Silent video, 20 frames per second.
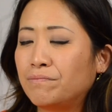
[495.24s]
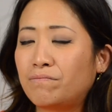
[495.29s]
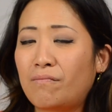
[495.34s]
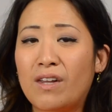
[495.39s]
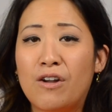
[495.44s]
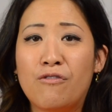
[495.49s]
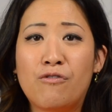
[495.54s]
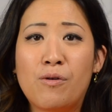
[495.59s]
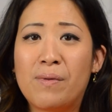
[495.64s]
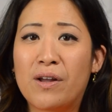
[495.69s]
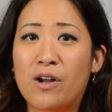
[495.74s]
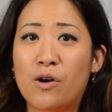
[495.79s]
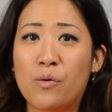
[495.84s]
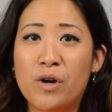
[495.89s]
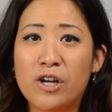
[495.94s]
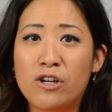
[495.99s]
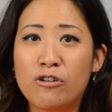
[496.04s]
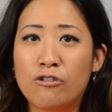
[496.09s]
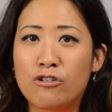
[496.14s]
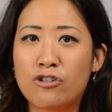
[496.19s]
and from like a
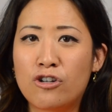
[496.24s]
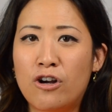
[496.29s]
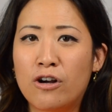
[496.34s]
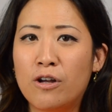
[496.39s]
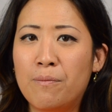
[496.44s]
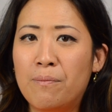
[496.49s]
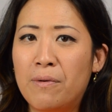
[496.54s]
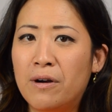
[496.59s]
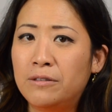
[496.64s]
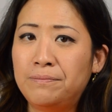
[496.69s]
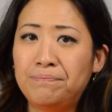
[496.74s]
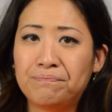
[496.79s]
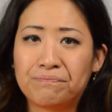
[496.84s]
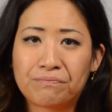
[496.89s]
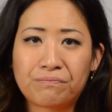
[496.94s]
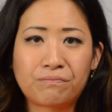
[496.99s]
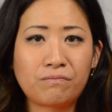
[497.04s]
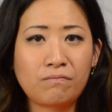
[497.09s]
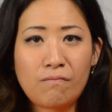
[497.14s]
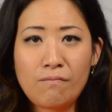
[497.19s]
regular chocolate bar,
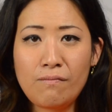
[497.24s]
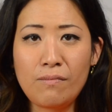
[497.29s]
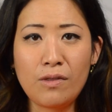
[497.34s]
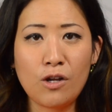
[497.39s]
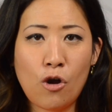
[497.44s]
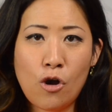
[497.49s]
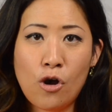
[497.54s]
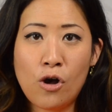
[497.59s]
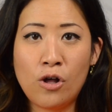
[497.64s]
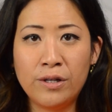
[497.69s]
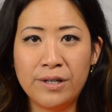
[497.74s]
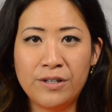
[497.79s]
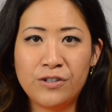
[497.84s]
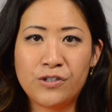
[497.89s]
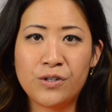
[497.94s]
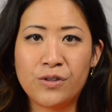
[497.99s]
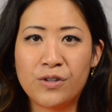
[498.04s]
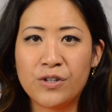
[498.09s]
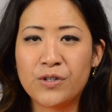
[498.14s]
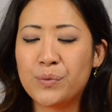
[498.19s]
all into
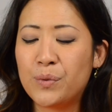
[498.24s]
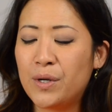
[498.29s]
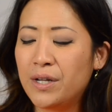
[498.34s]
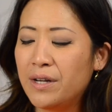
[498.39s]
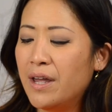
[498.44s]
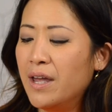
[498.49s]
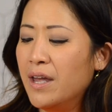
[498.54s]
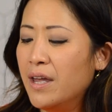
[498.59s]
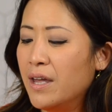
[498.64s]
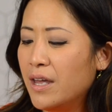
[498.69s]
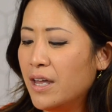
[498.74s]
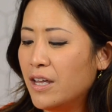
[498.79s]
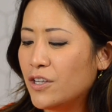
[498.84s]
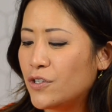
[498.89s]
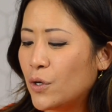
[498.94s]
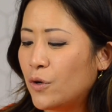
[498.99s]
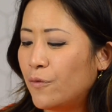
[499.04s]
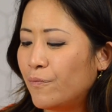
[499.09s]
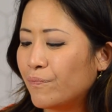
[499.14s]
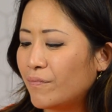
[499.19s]
this one.
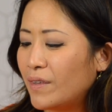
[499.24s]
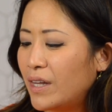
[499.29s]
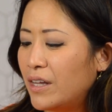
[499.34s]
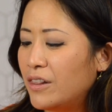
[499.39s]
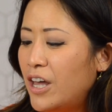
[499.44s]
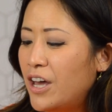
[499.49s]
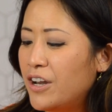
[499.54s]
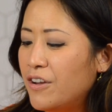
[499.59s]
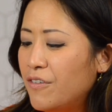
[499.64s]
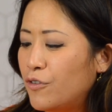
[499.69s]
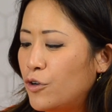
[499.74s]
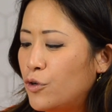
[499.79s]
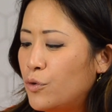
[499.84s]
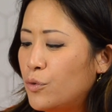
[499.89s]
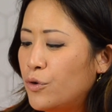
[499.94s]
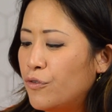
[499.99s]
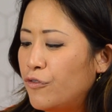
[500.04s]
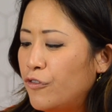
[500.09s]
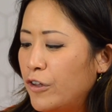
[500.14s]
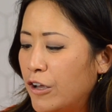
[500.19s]
So a lot of cool
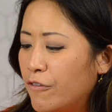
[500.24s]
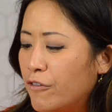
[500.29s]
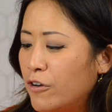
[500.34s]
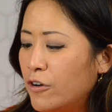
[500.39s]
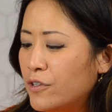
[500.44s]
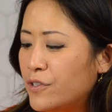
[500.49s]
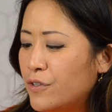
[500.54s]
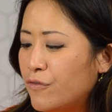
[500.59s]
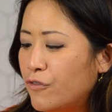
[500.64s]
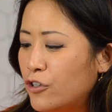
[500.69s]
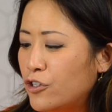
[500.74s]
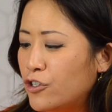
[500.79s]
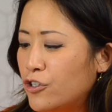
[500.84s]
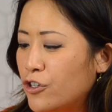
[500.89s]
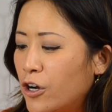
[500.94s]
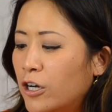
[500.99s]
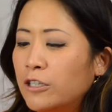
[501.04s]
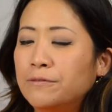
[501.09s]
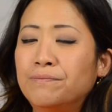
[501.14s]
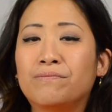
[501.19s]
flavors for
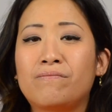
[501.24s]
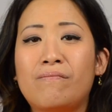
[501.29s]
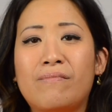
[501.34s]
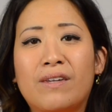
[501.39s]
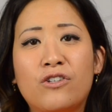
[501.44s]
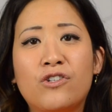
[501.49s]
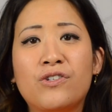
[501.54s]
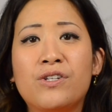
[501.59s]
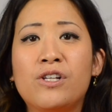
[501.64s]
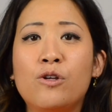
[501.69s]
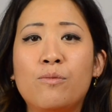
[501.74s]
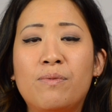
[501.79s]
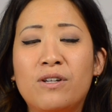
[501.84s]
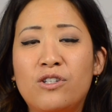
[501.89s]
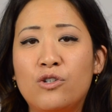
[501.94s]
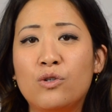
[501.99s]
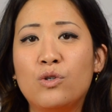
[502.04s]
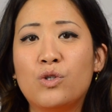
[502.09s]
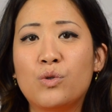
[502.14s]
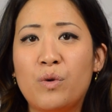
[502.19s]
sure. Just a little bit
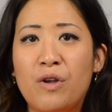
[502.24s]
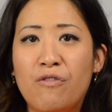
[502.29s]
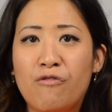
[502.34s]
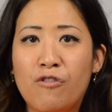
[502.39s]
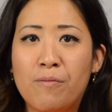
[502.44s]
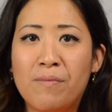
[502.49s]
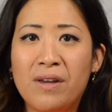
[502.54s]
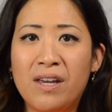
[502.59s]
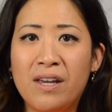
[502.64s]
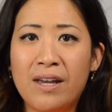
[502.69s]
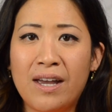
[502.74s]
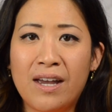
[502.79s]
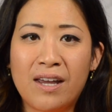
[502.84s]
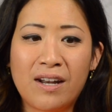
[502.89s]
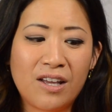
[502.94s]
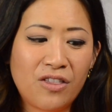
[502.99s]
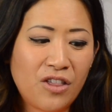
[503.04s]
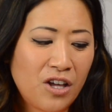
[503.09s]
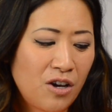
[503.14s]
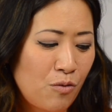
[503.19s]
too sweet for me, and I
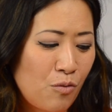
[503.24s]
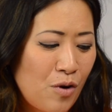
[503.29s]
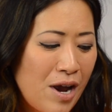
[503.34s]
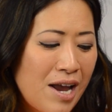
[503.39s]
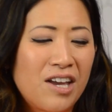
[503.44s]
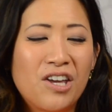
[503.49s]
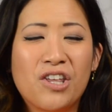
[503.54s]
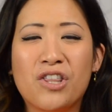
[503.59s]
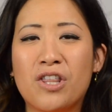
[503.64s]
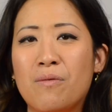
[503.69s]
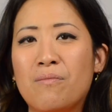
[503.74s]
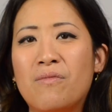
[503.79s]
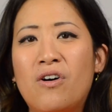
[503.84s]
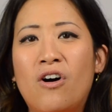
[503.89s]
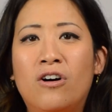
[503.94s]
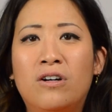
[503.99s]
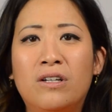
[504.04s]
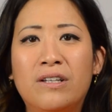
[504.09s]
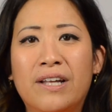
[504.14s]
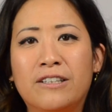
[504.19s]
think ranking them
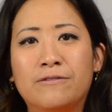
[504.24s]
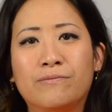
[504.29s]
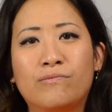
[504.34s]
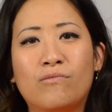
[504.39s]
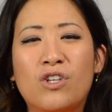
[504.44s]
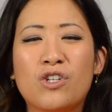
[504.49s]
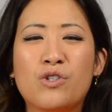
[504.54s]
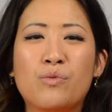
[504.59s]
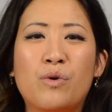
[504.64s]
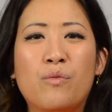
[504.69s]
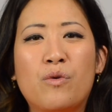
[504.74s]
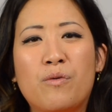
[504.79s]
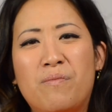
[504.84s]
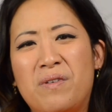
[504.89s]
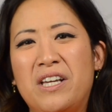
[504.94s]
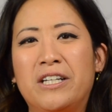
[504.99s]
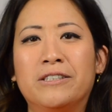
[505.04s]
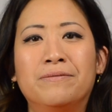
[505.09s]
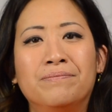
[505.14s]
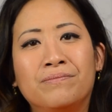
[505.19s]
all, like this one would
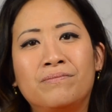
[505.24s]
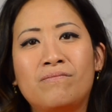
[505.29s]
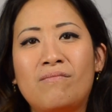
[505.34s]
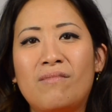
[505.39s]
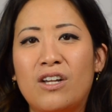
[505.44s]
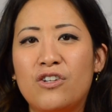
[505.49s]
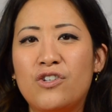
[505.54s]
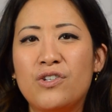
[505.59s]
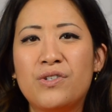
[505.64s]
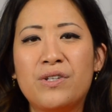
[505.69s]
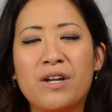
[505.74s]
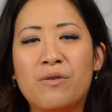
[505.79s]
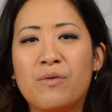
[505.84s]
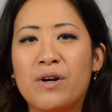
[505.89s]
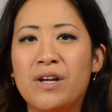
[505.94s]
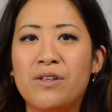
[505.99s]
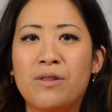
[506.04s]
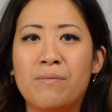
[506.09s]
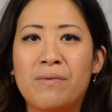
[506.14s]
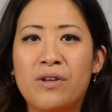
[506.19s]
be just like right
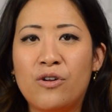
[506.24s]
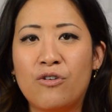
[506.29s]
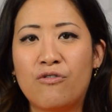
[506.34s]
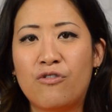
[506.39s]
in the middle for